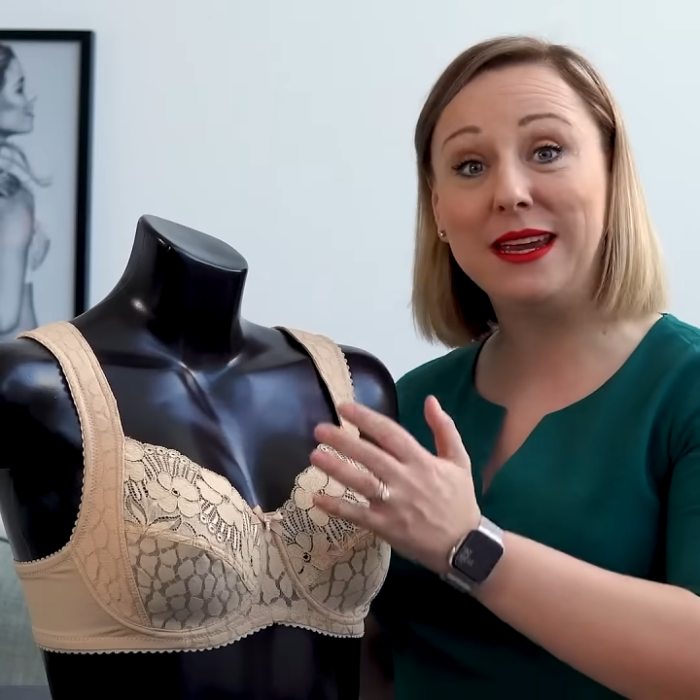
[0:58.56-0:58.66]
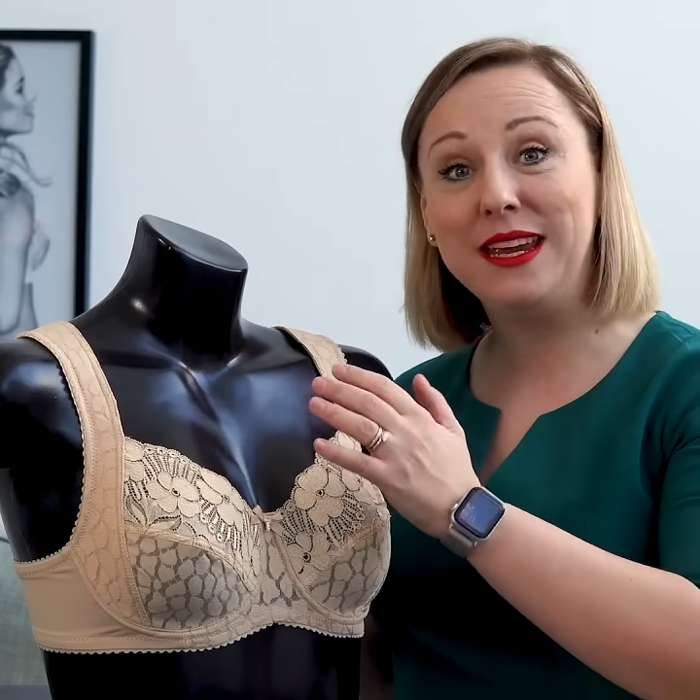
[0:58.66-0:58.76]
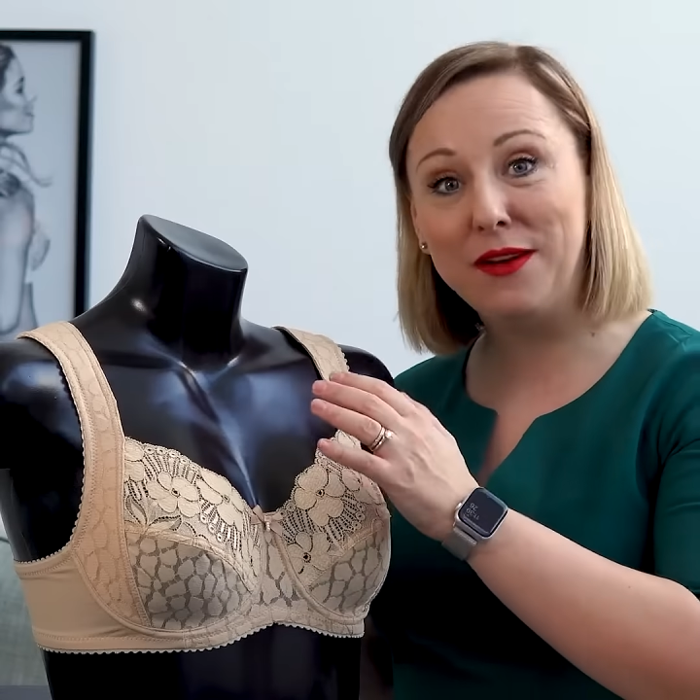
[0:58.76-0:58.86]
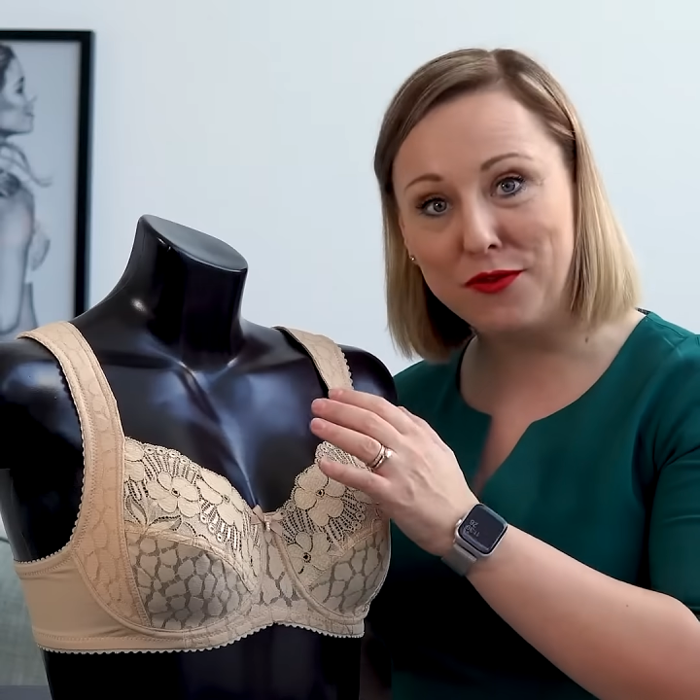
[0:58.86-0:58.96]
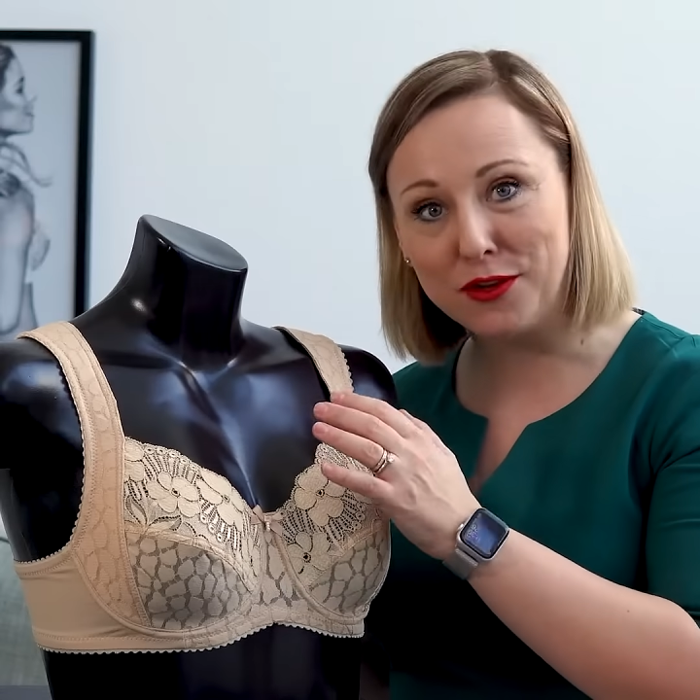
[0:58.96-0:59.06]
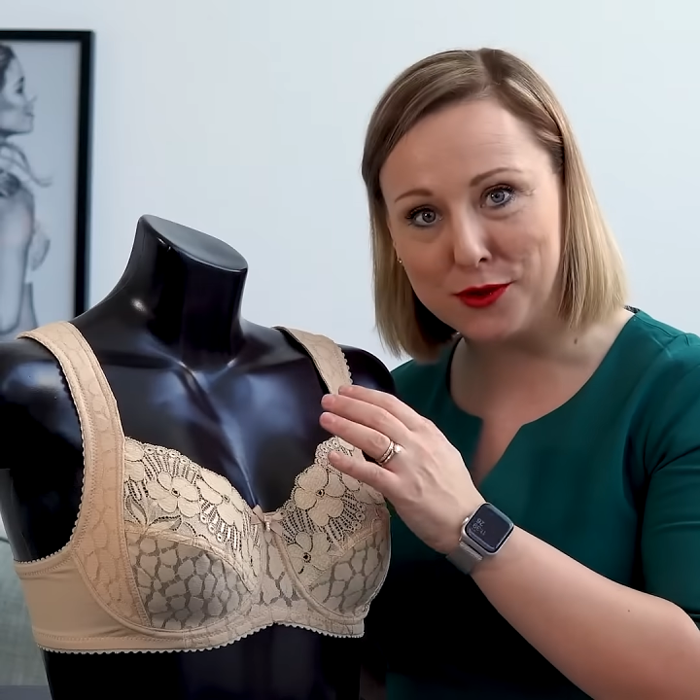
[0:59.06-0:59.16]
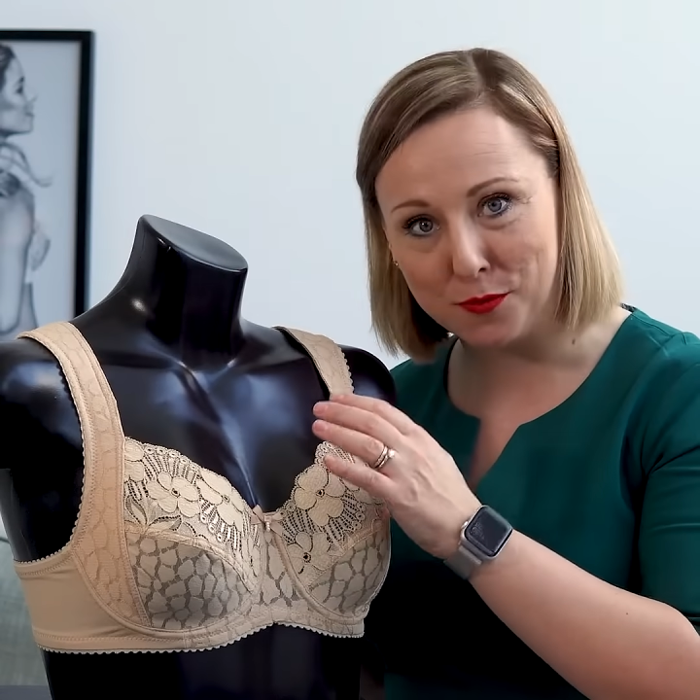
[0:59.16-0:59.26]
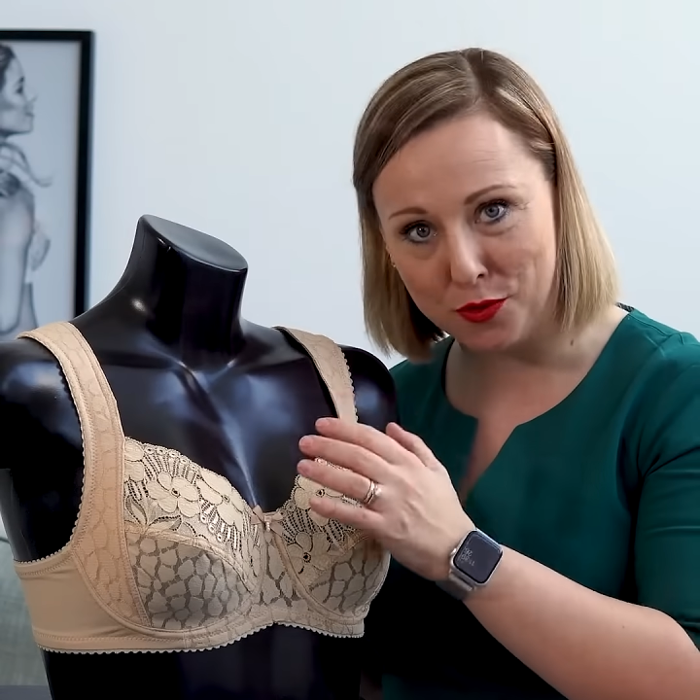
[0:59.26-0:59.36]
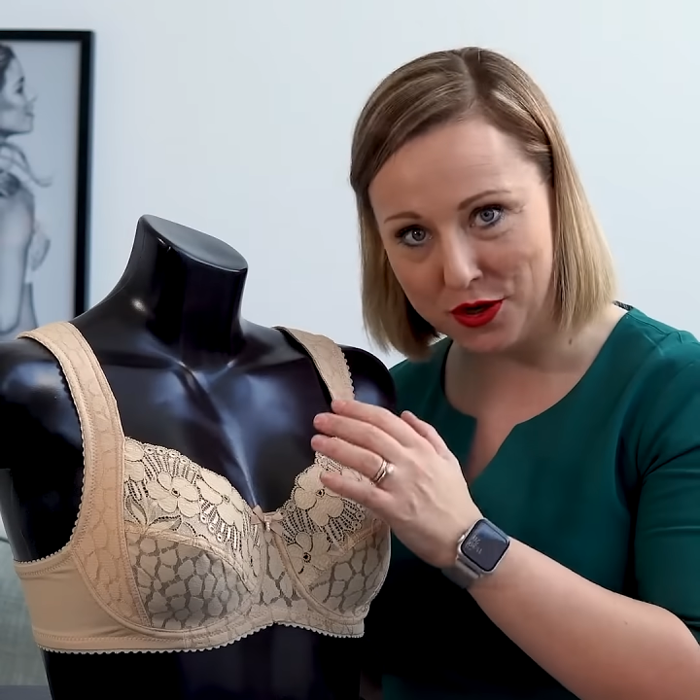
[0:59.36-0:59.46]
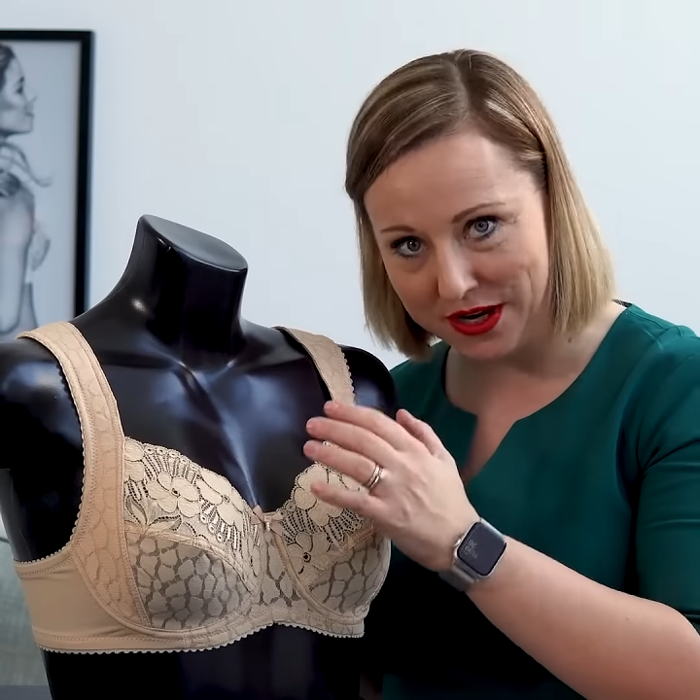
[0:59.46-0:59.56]
give the
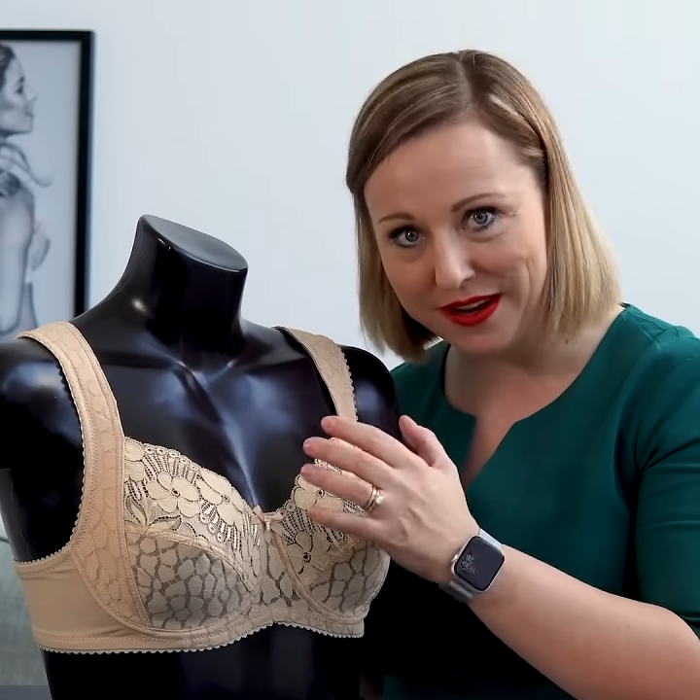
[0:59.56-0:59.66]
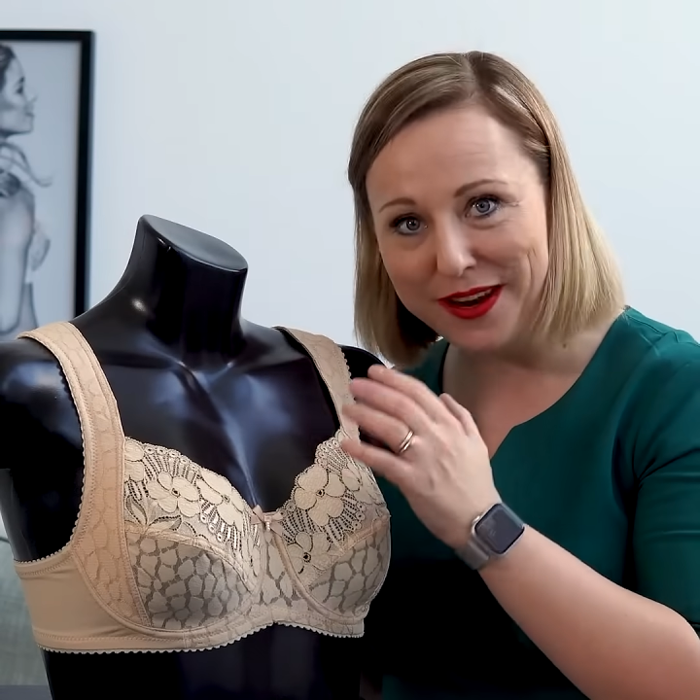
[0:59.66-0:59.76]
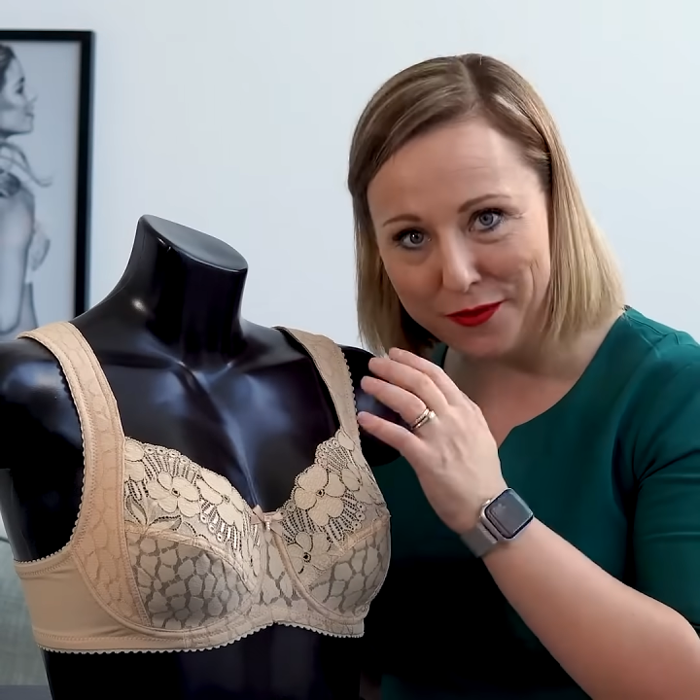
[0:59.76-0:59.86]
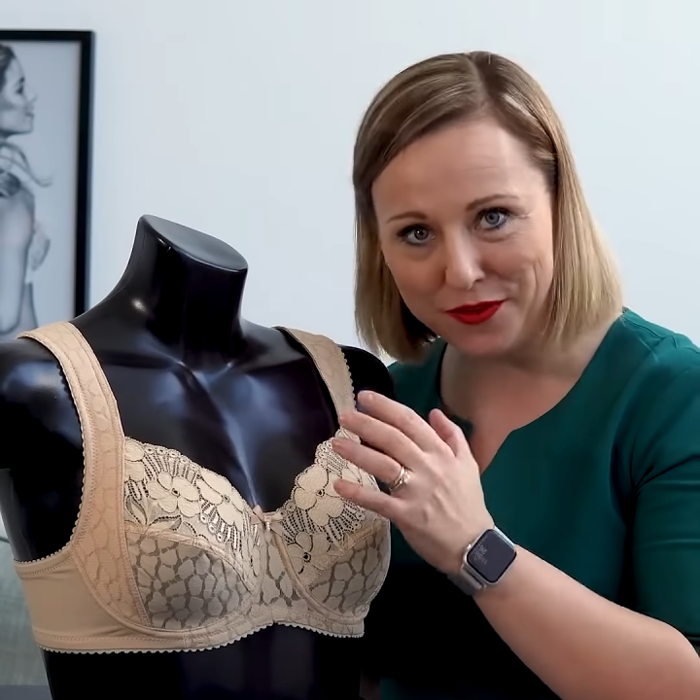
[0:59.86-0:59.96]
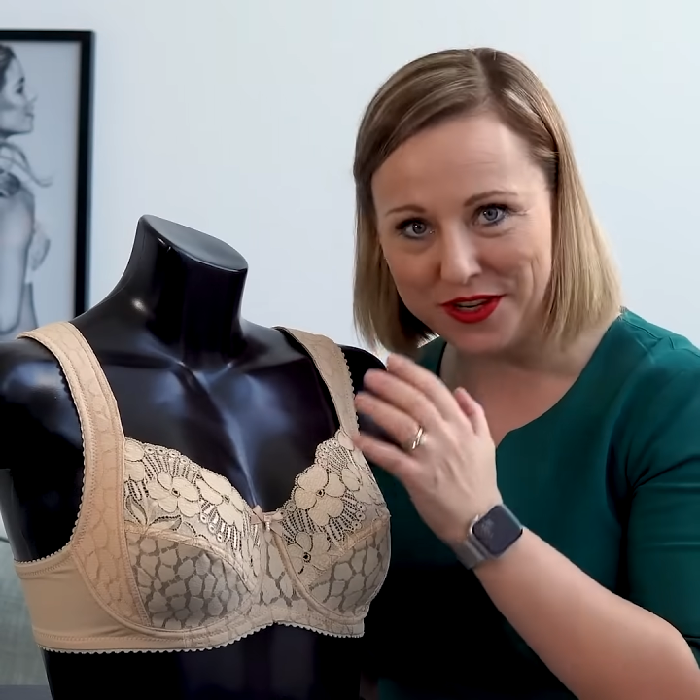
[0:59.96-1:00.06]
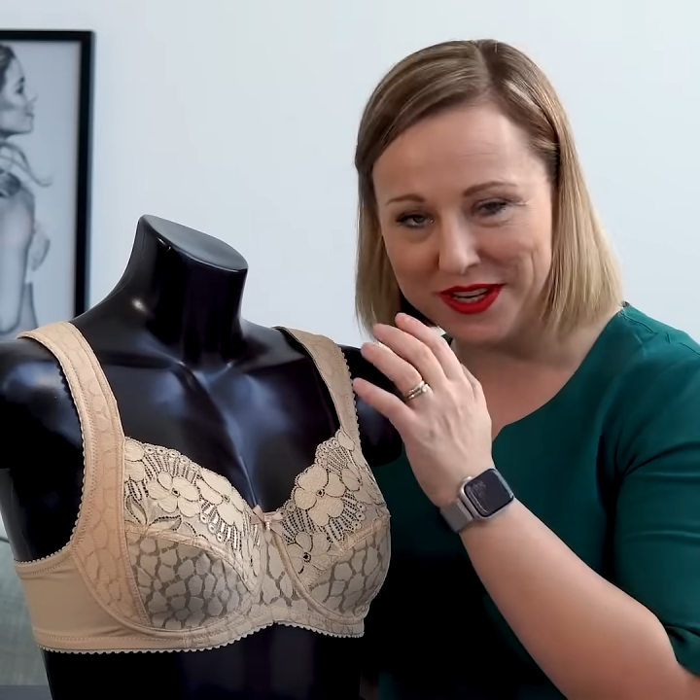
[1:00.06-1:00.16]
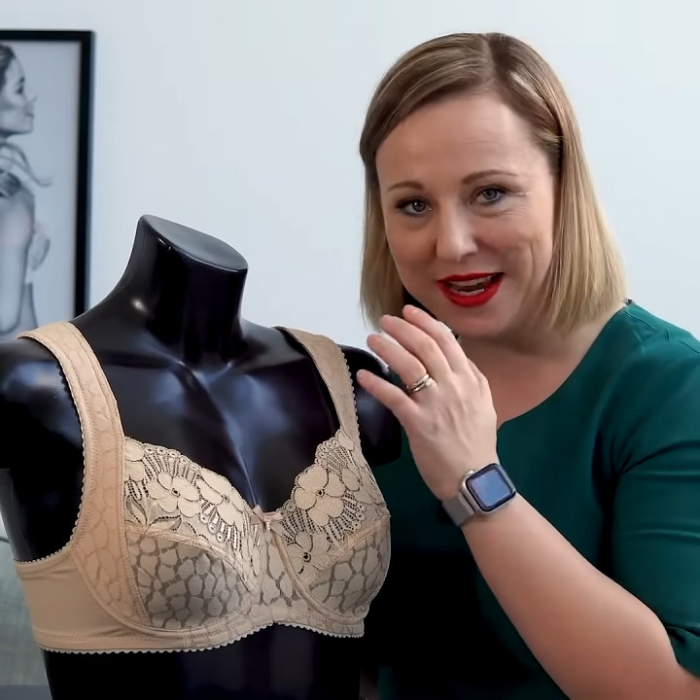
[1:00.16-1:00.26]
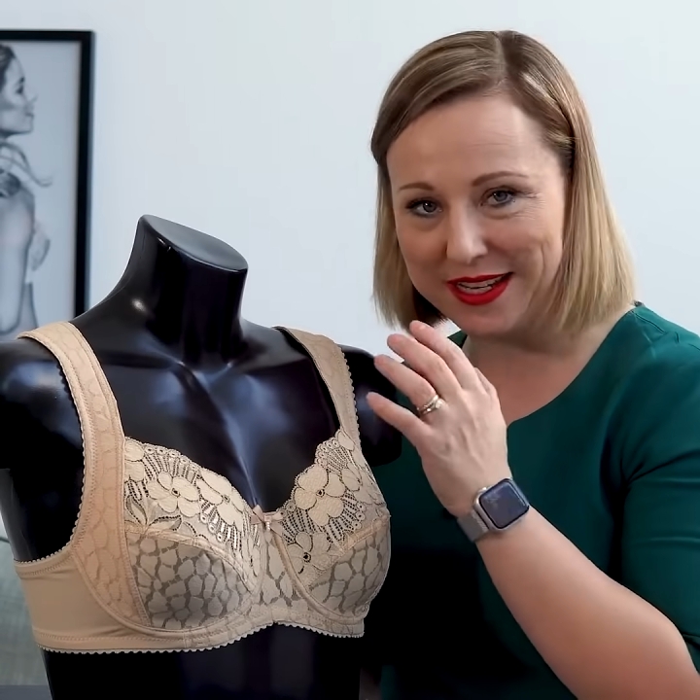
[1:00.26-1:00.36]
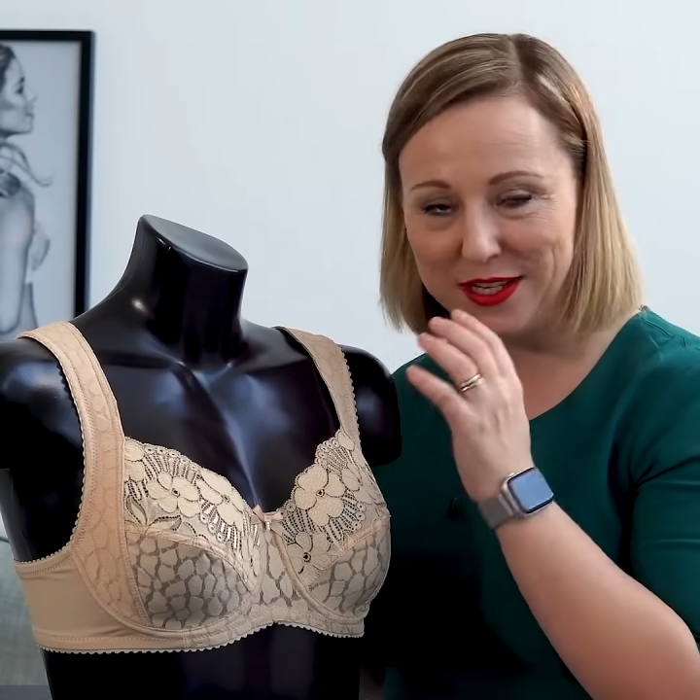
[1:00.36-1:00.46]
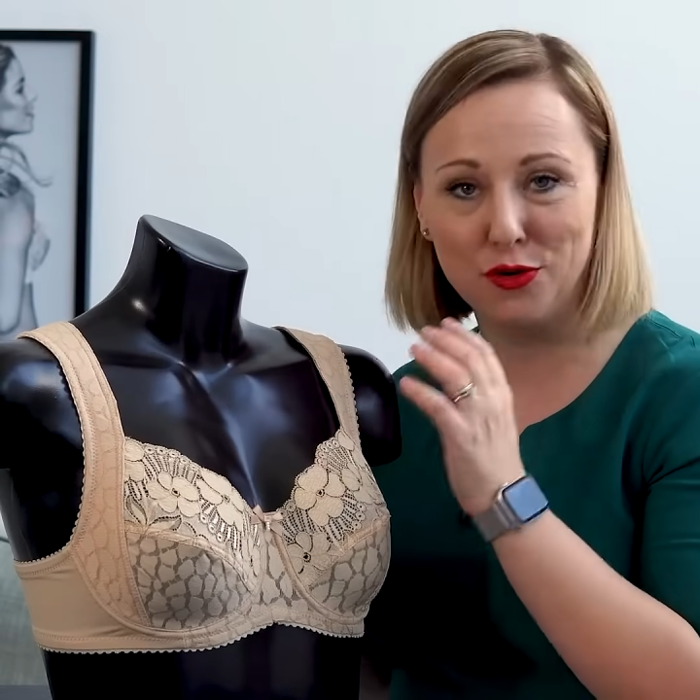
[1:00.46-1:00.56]
support and lift
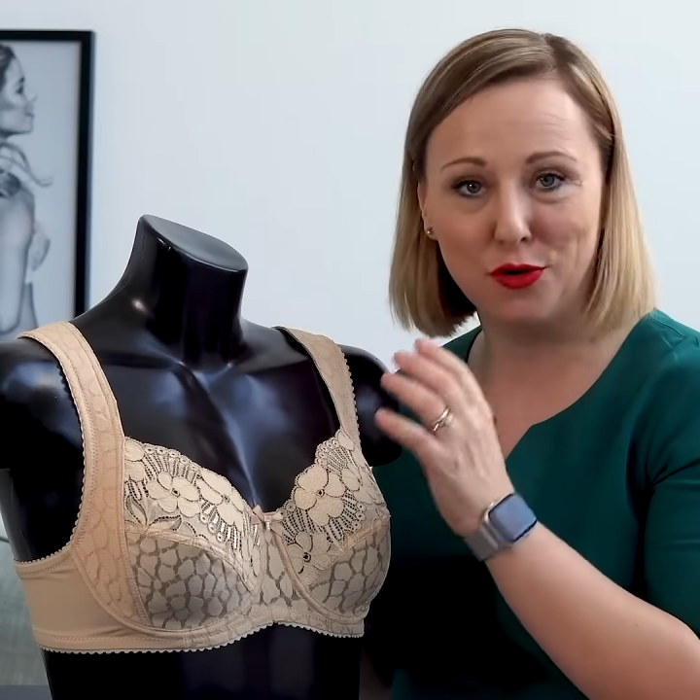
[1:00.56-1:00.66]
that your